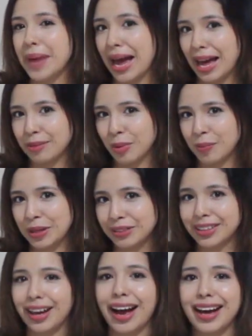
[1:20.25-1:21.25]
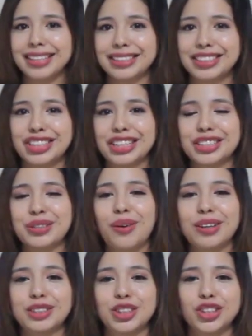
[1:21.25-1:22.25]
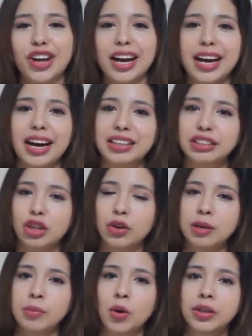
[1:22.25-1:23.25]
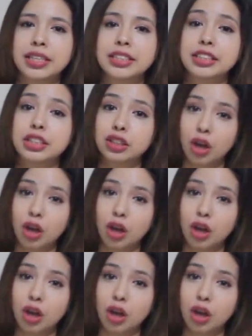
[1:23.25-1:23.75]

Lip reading: animal milk, I suggest you also try out Tony Moly's